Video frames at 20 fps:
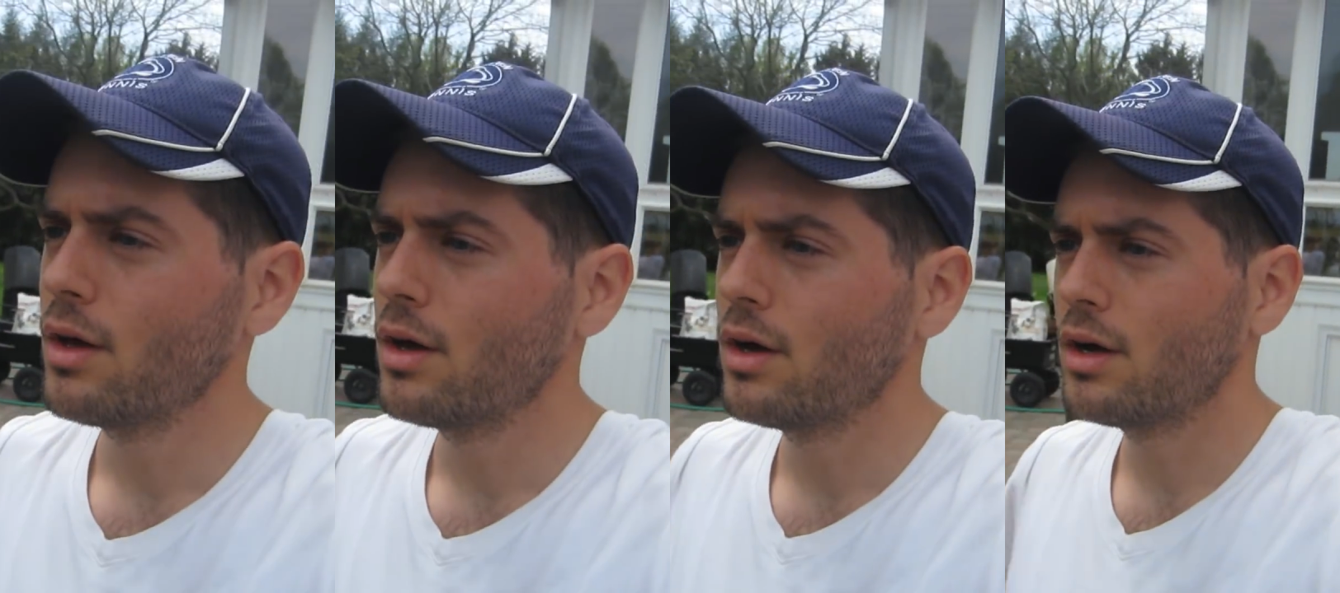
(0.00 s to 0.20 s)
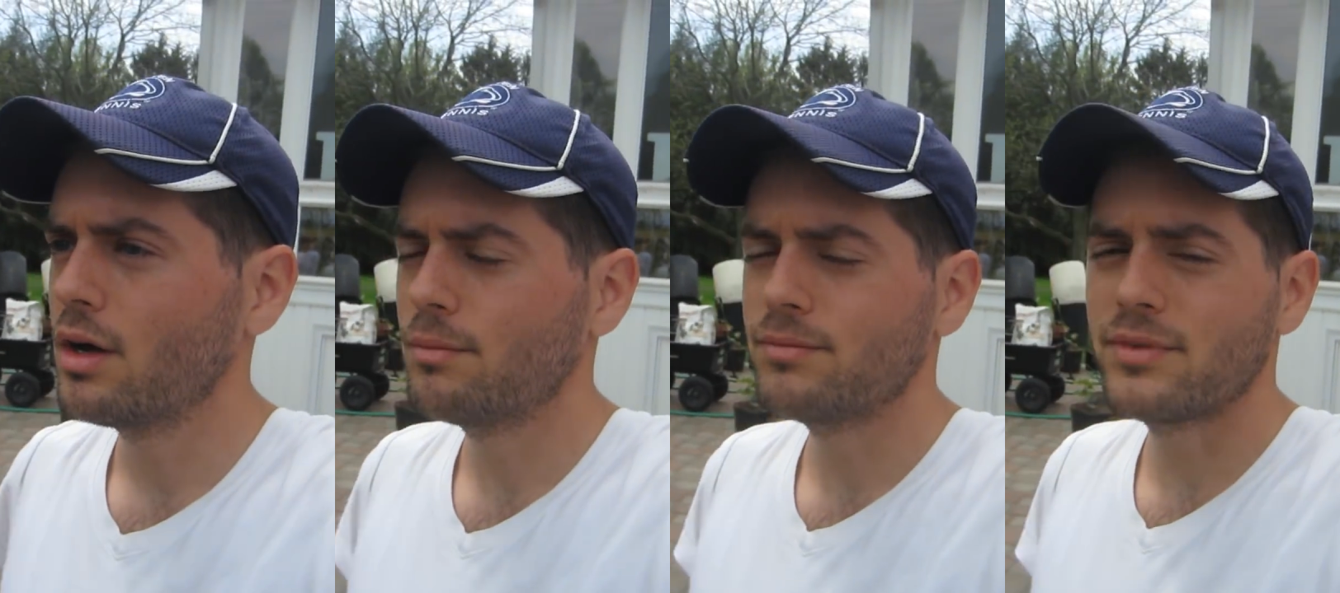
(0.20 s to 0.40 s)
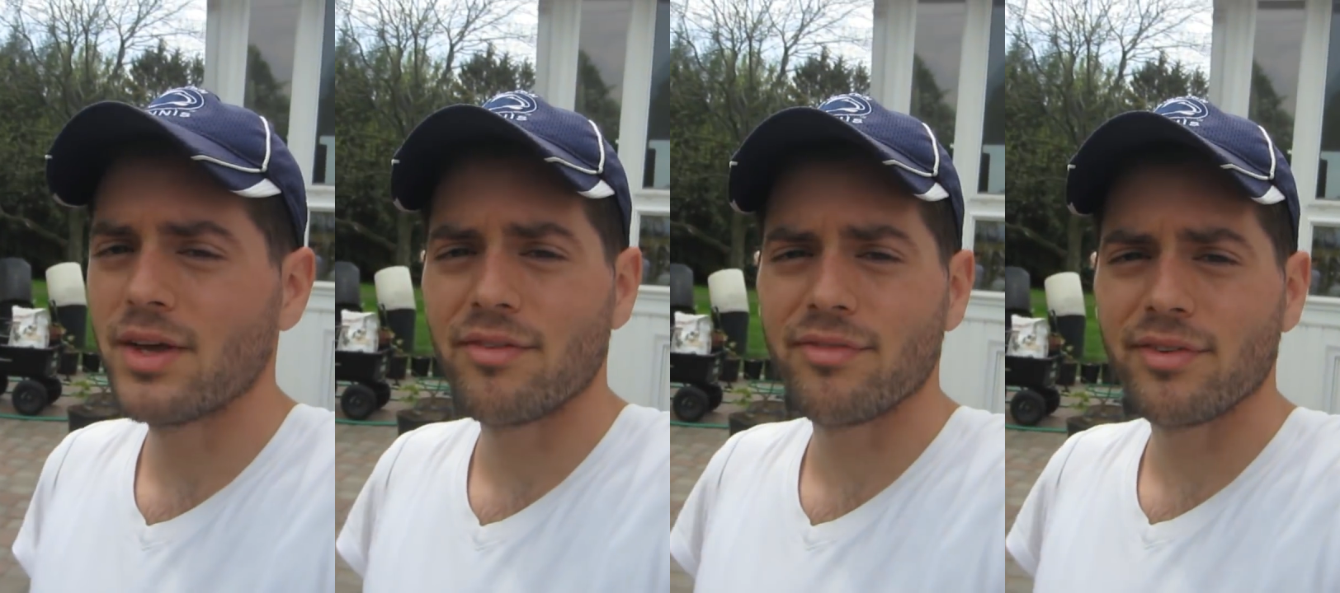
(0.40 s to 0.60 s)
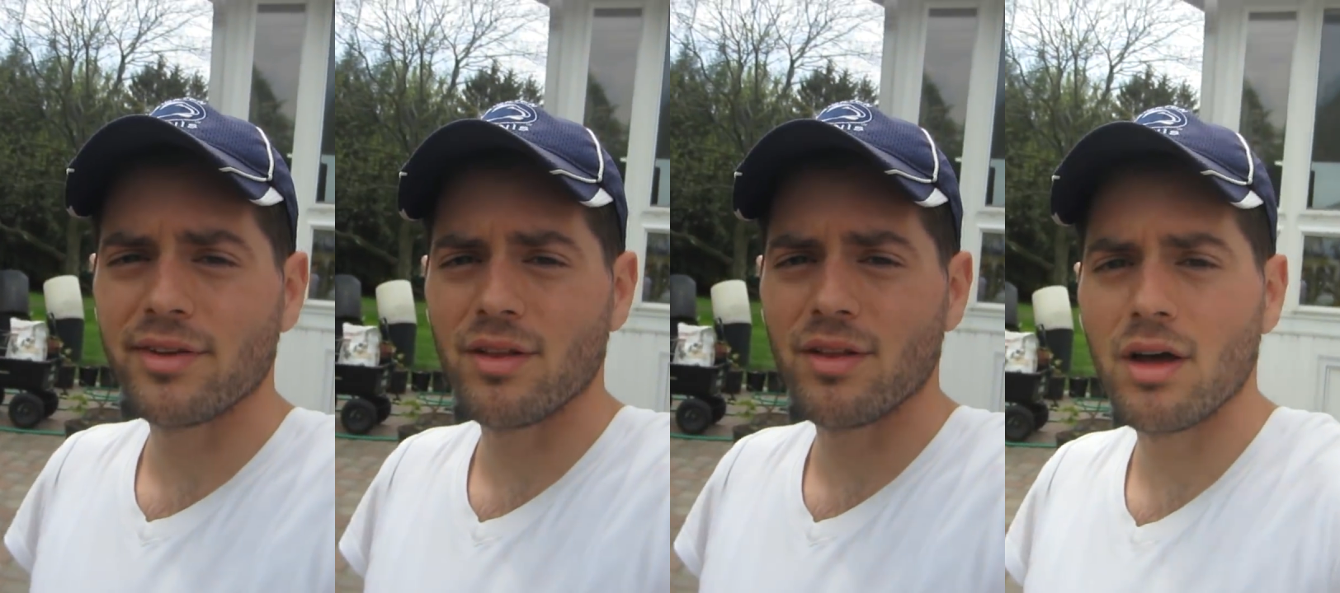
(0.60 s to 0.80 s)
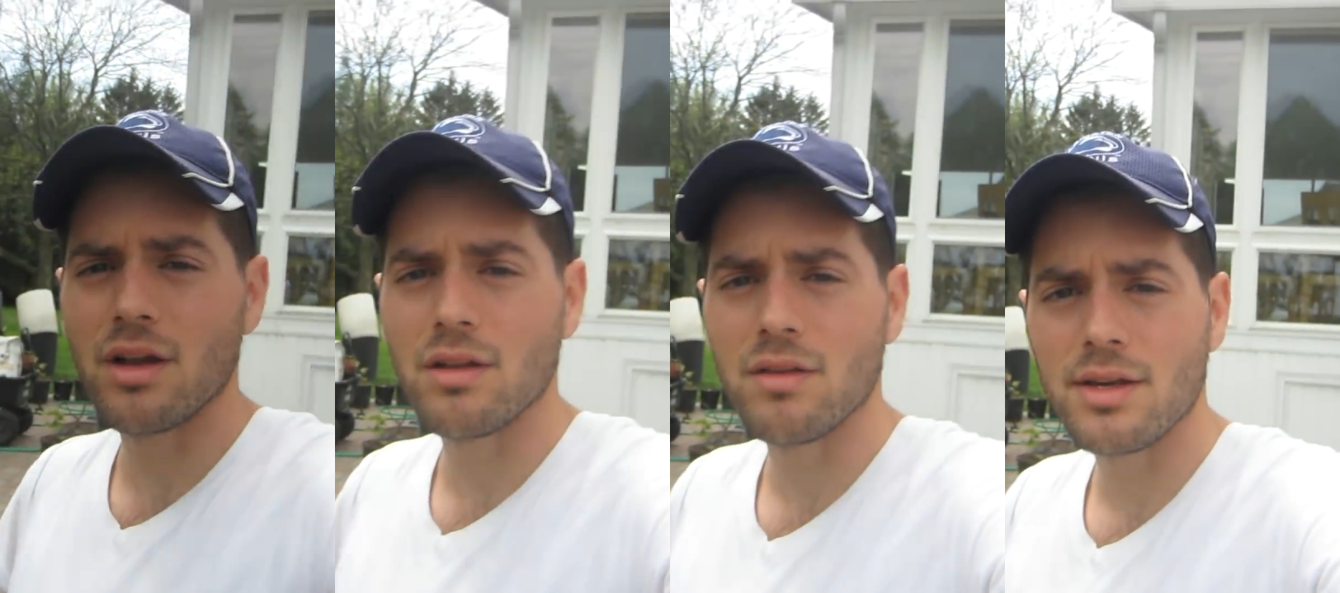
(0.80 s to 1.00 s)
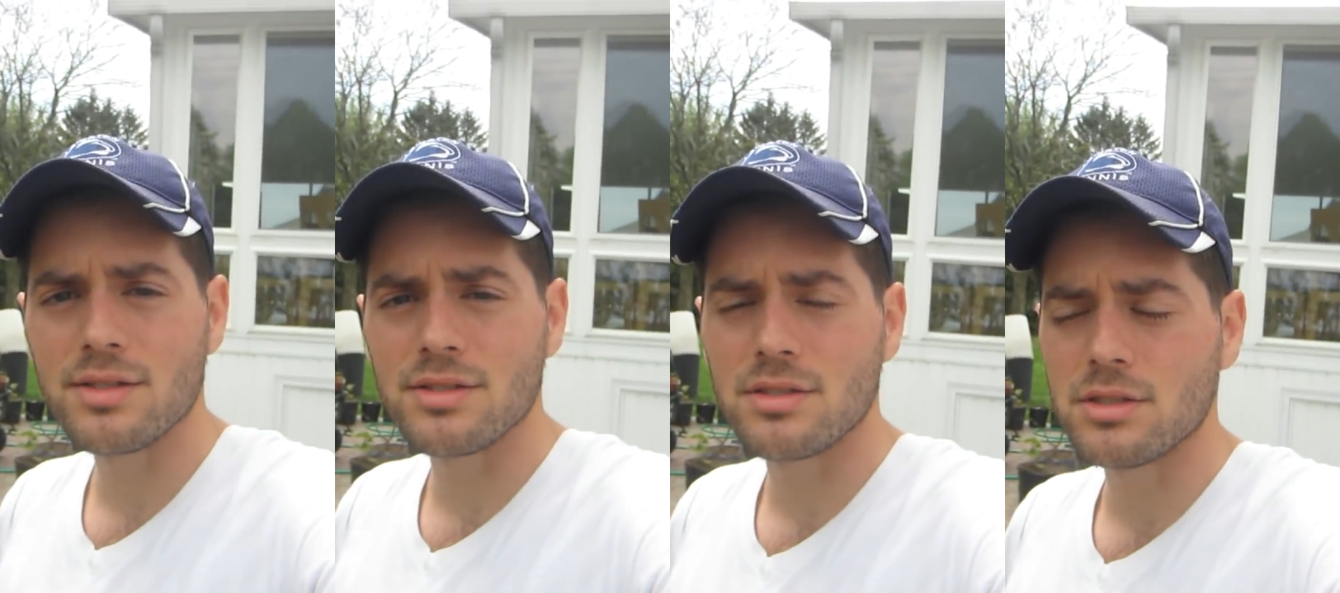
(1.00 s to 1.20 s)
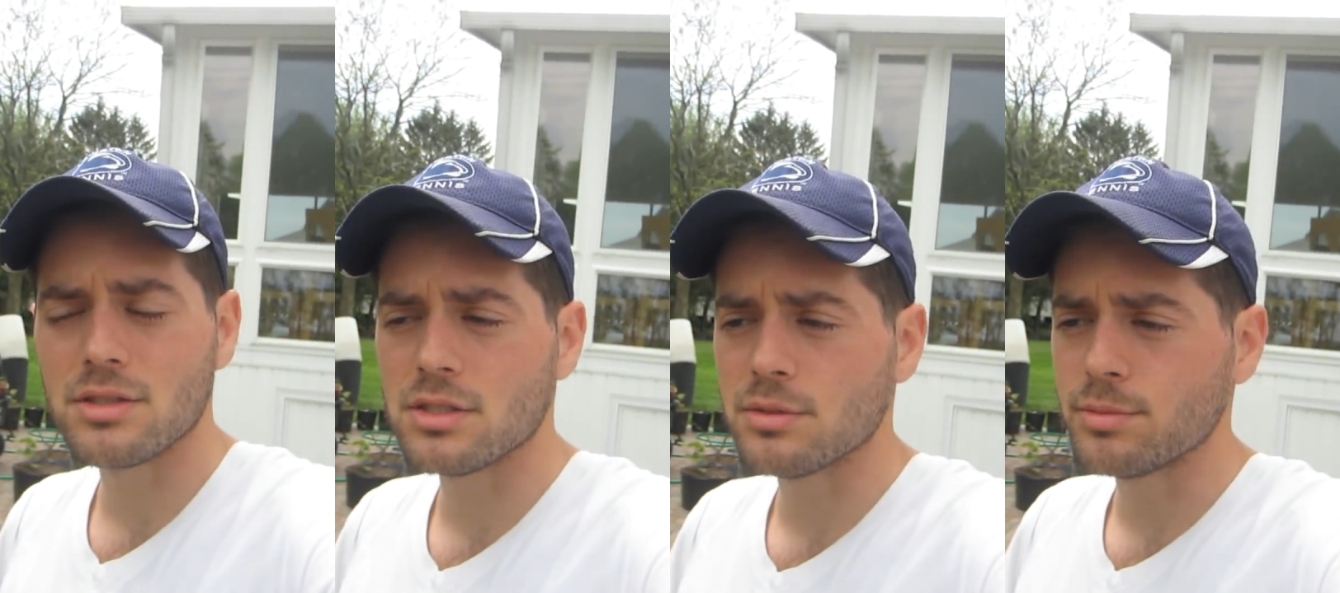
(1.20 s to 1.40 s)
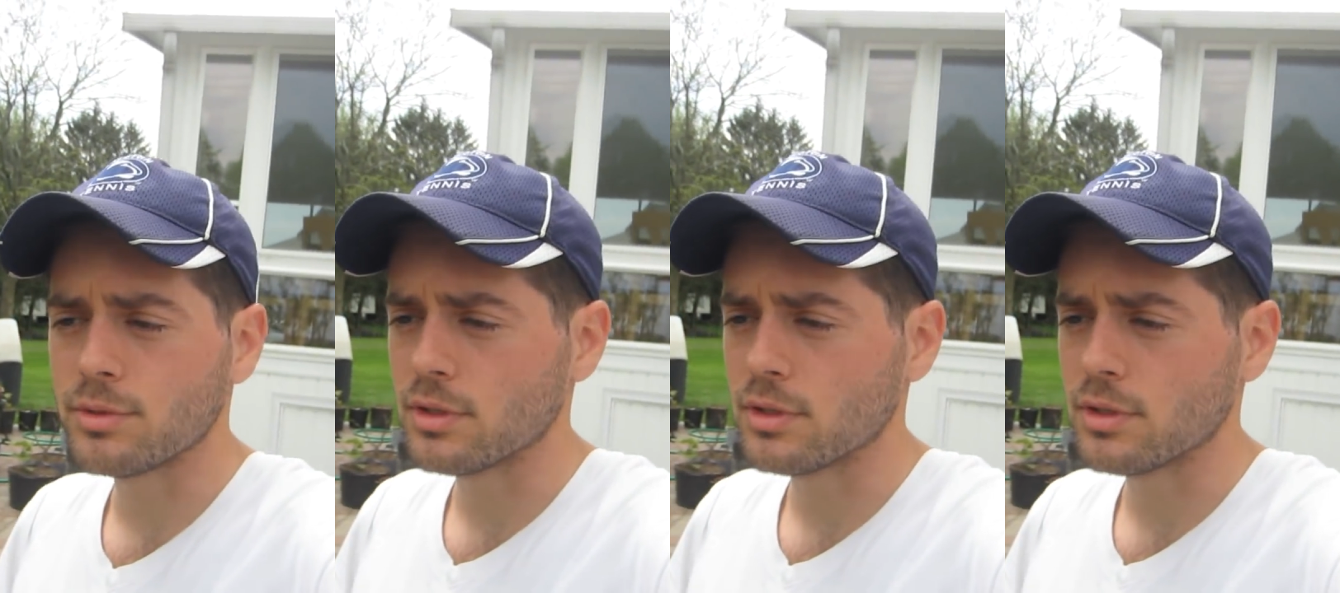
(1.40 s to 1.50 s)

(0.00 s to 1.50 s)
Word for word: Um, definitely a lot of lessons to